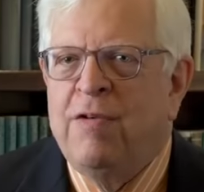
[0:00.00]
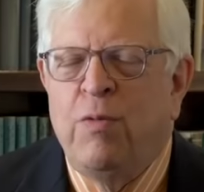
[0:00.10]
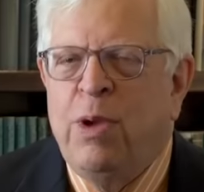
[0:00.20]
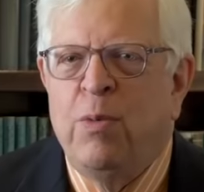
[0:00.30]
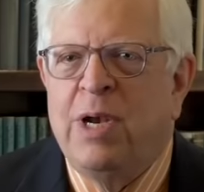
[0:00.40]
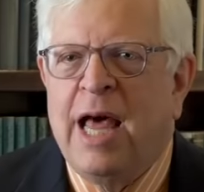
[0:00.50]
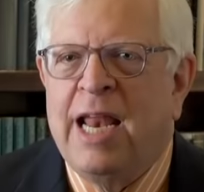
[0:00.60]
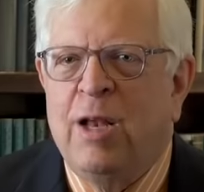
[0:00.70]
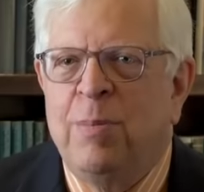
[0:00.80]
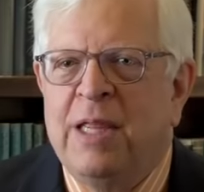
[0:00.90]
if we were not
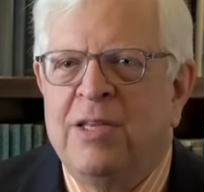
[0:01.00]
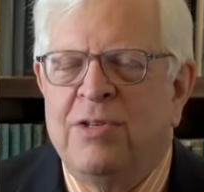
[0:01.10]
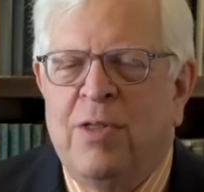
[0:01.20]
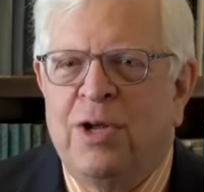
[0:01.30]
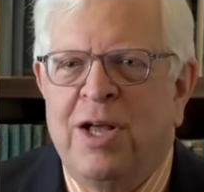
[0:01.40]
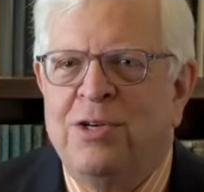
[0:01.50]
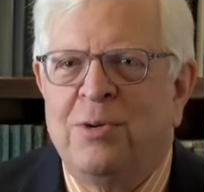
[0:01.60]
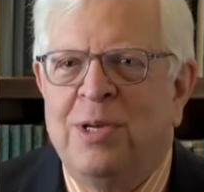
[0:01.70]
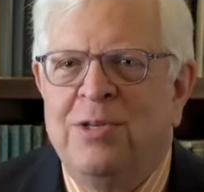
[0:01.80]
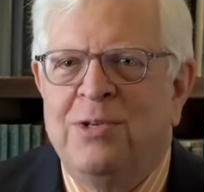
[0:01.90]
helping these other
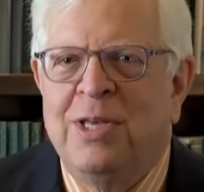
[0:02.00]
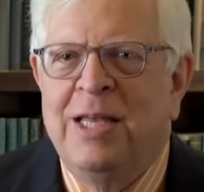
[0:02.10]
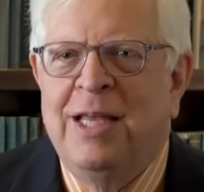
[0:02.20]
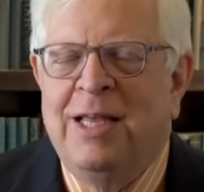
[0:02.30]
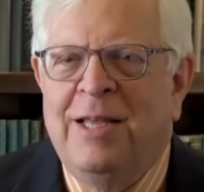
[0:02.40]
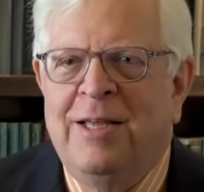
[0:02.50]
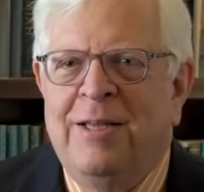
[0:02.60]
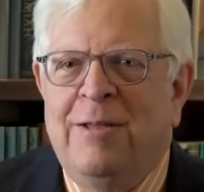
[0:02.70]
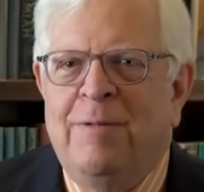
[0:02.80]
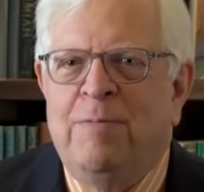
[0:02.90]
countries.
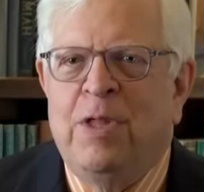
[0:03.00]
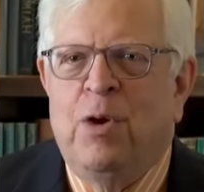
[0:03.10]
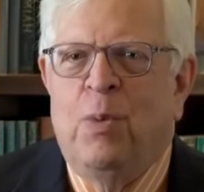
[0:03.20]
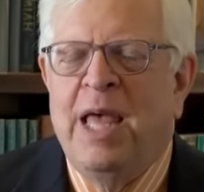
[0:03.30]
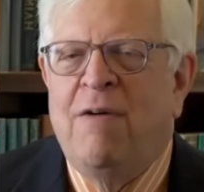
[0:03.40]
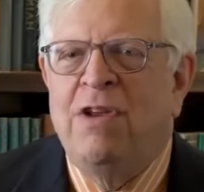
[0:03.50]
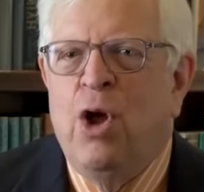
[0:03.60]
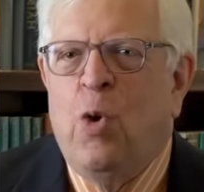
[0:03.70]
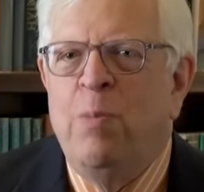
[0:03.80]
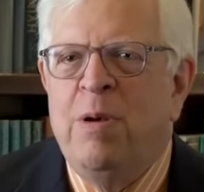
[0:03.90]
We have an
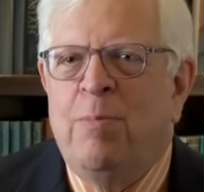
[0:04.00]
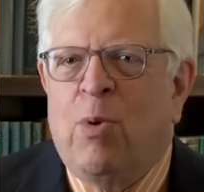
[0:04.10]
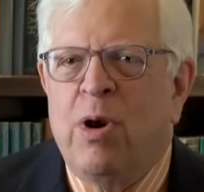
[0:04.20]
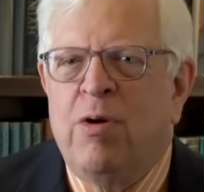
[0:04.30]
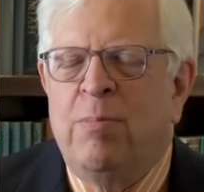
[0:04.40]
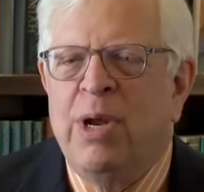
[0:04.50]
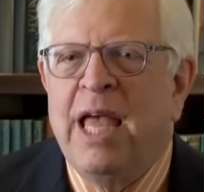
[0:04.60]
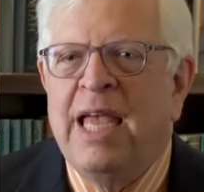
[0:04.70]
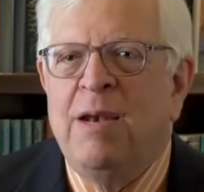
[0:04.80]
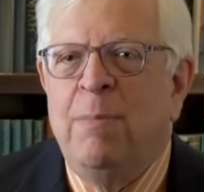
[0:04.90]
open border
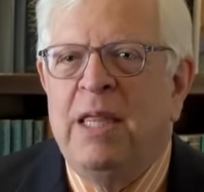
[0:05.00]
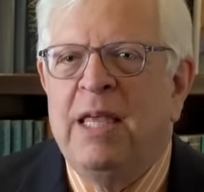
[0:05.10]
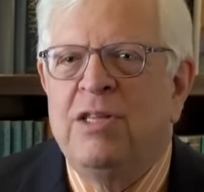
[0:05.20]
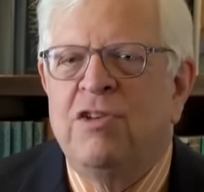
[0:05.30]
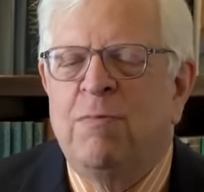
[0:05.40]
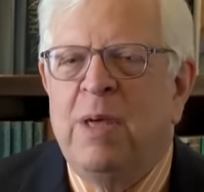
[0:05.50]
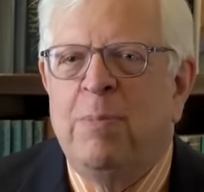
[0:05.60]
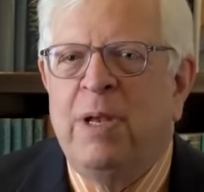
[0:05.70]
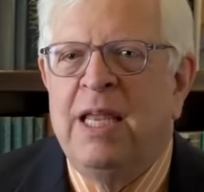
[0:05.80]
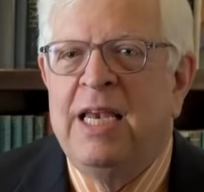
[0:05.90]
bringing in millions of
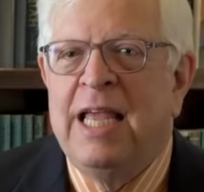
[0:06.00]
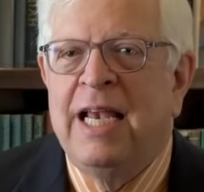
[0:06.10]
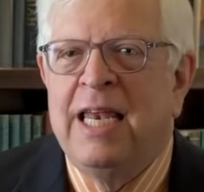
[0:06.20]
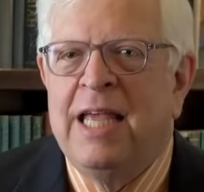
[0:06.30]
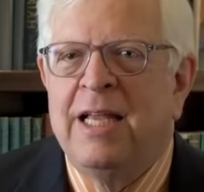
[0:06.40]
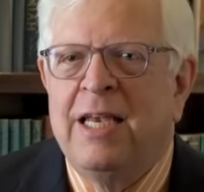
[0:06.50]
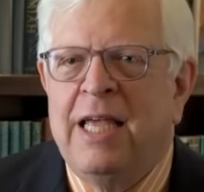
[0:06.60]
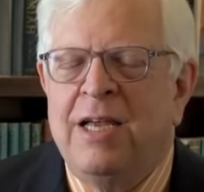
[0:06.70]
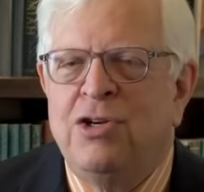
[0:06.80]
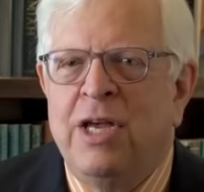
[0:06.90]
people in illegally
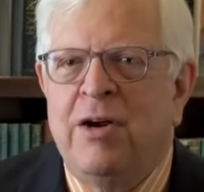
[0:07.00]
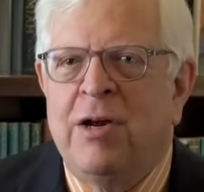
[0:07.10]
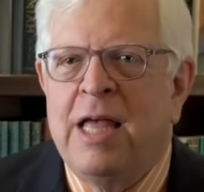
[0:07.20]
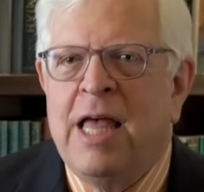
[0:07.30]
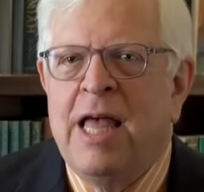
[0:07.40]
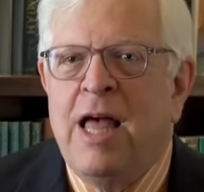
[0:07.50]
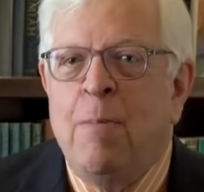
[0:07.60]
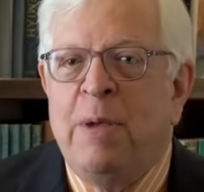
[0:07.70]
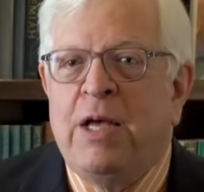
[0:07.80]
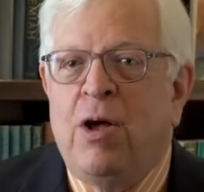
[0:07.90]
each year
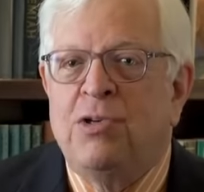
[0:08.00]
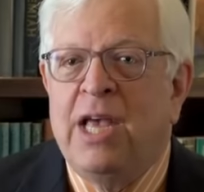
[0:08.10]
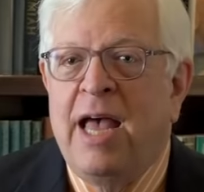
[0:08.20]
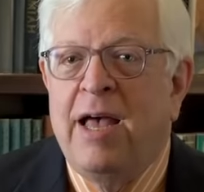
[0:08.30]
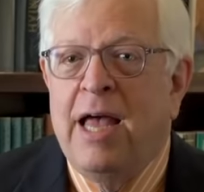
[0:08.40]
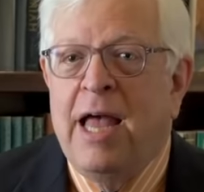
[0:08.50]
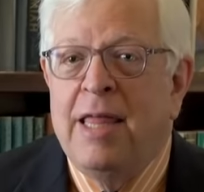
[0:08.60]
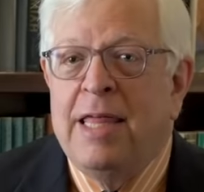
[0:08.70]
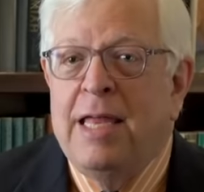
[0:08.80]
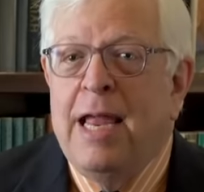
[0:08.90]
because ha-
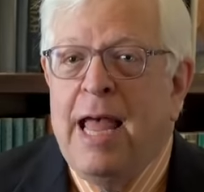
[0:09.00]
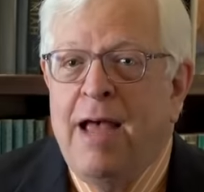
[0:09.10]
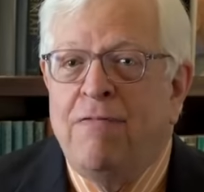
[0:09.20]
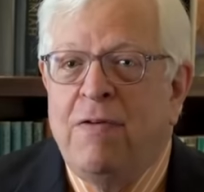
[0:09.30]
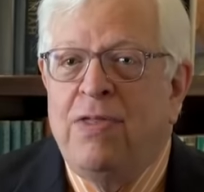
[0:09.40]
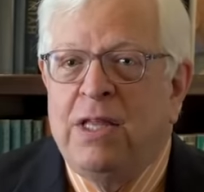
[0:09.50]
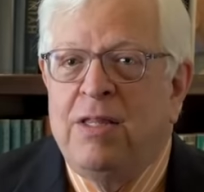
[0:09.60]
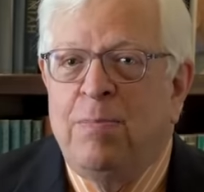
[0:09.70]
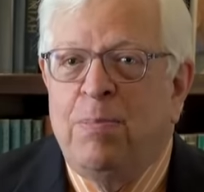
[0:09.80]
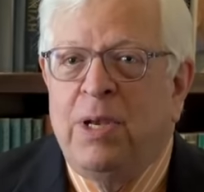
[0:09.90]
the, half of the
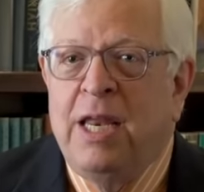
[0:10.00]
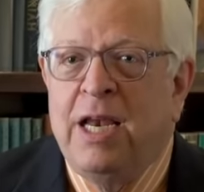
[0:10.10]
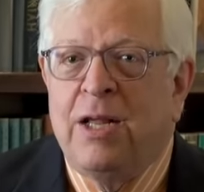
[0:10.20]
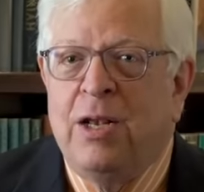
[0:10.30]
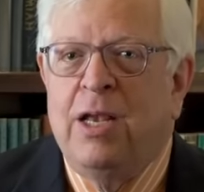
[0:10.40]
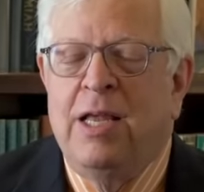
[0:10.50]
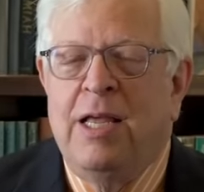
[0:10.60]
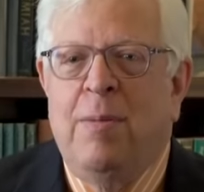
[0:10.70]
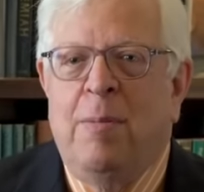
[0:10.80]
political